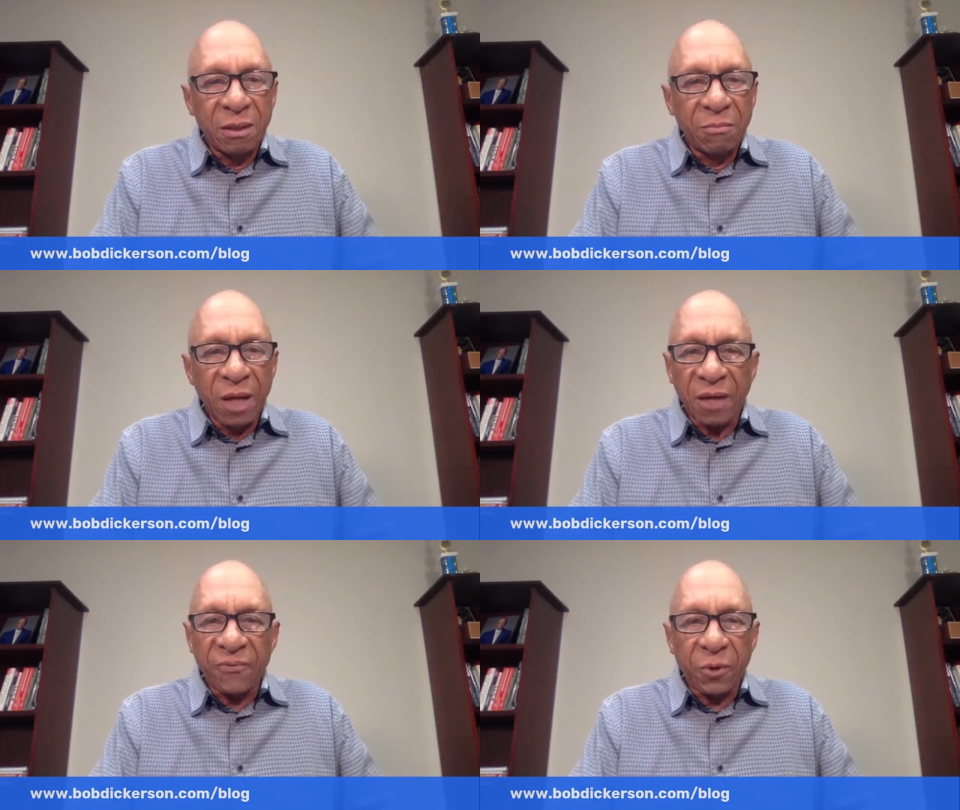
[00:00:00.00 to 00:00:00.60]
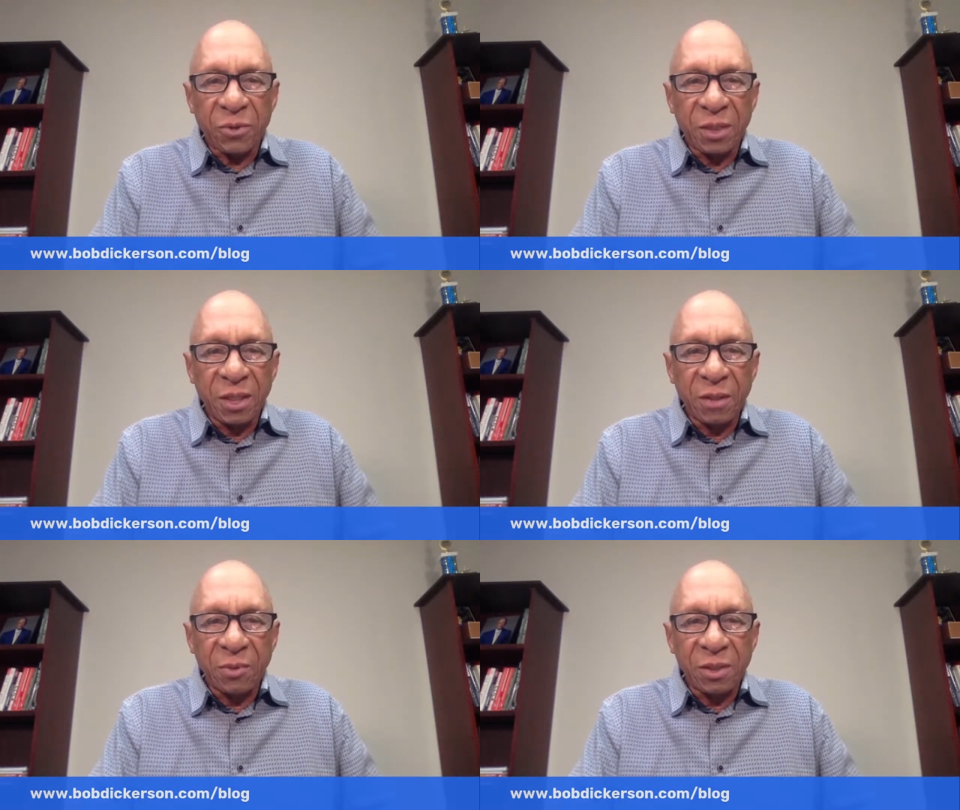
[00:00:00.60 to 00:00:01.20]
Black folks
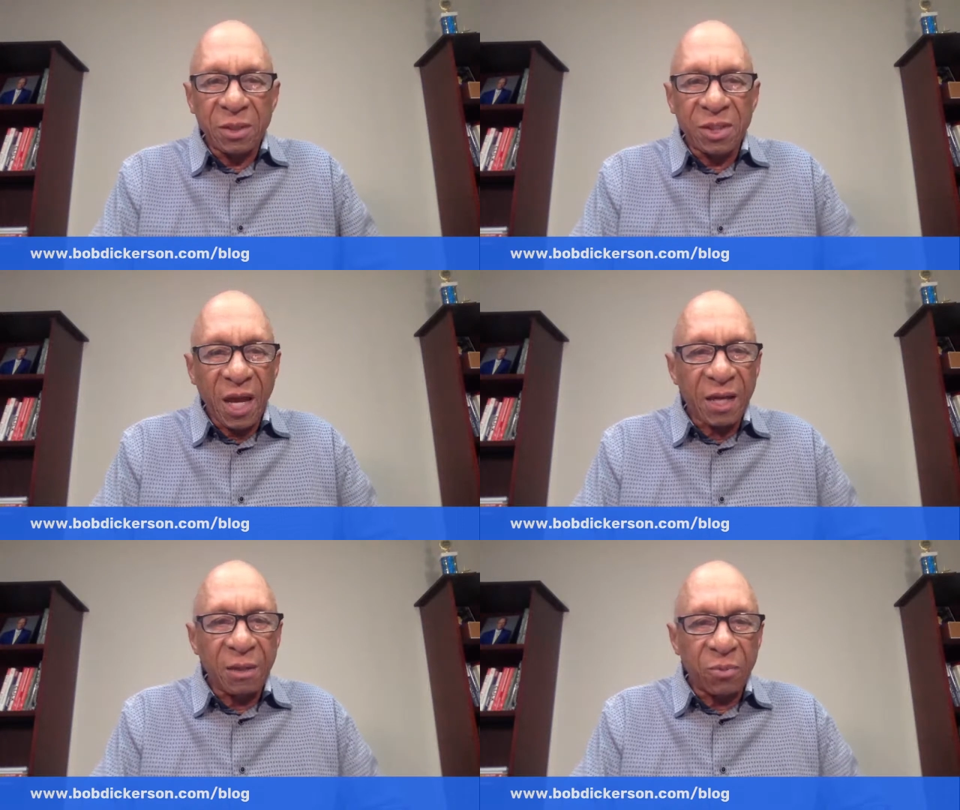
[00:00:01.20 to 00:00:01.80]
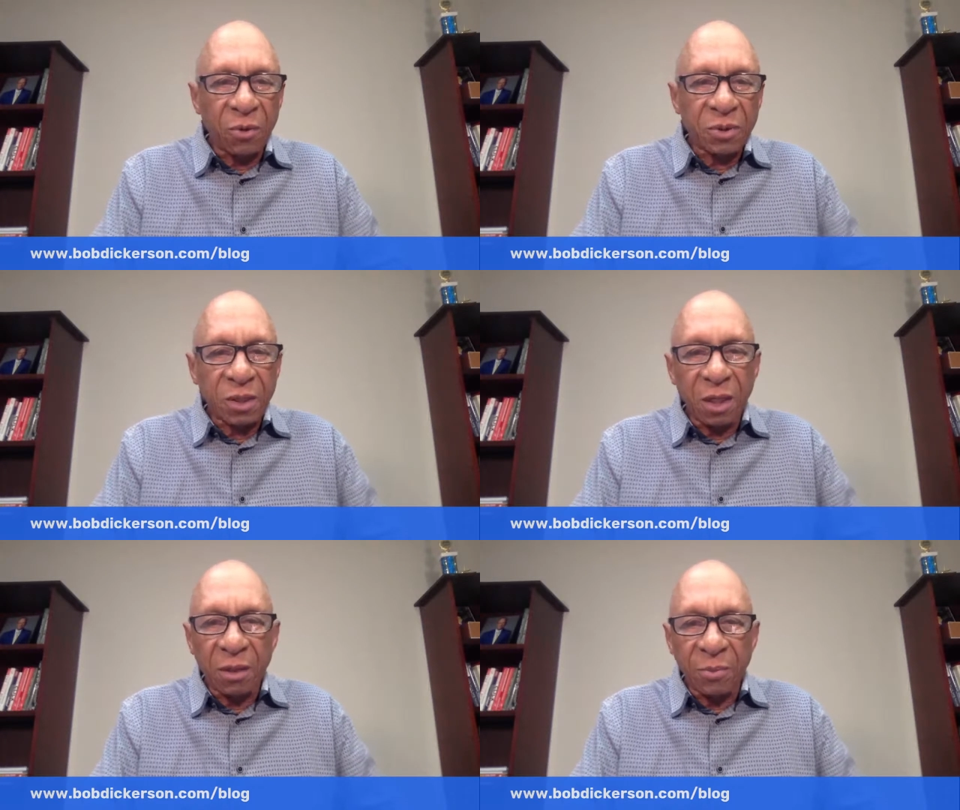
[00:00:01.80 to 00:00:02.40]
did, because Jackie broke the
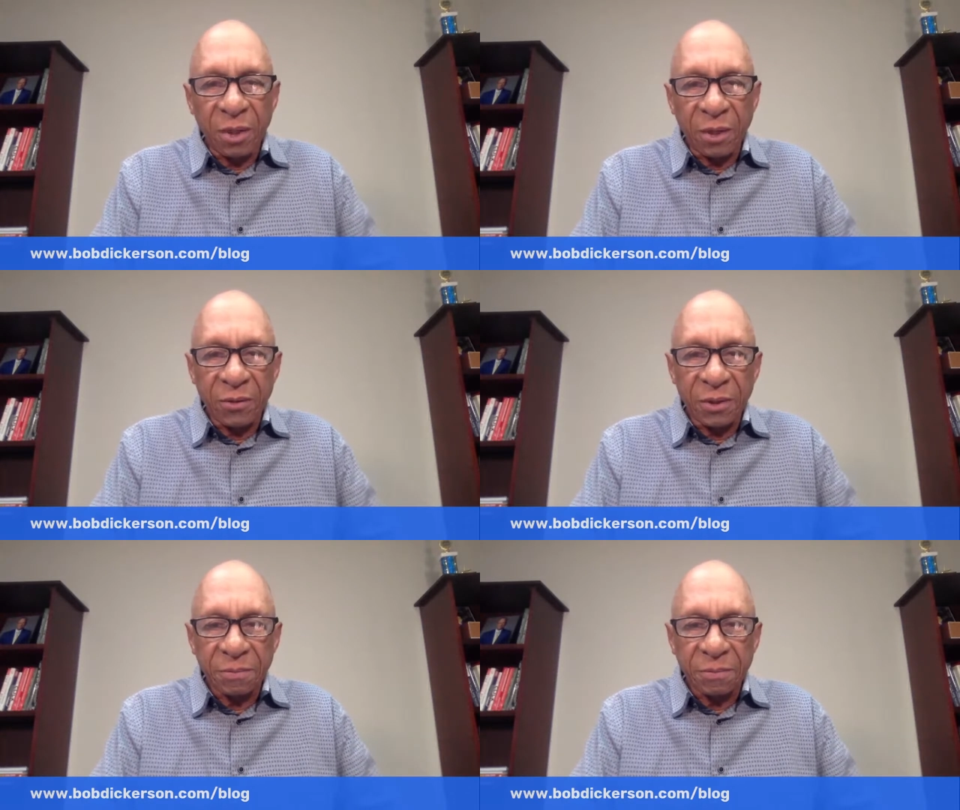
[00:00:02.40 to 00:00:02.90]
color barrier.